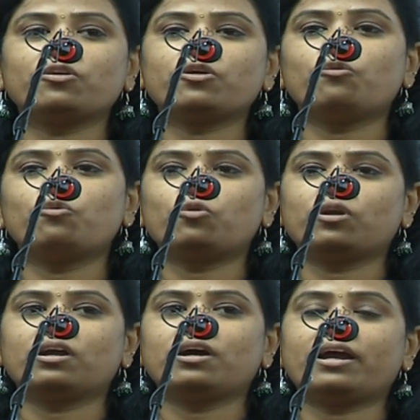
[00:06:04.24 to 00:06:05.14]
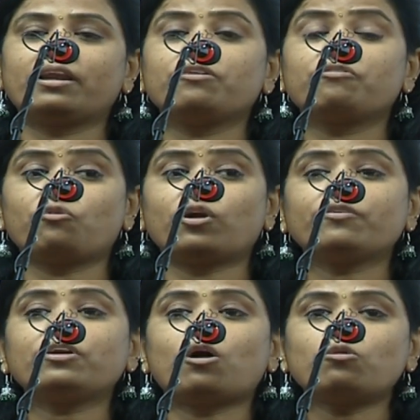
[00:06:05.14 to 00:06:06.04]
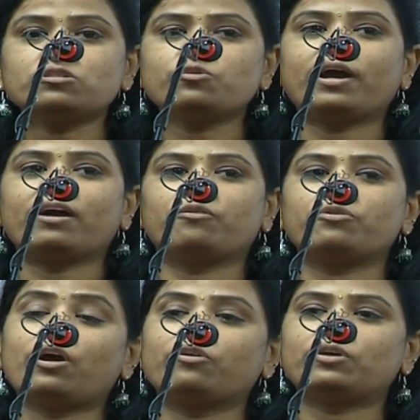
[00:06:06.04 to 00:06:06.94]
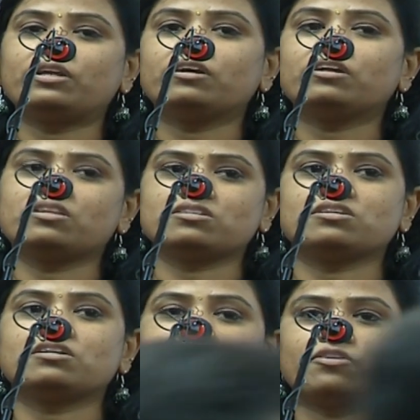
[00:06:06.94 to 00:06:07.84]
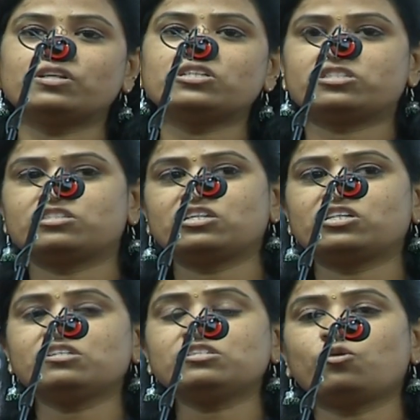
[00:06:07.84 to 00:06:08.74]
on your own. And whatever doubts you have to clear in these 7 sessions.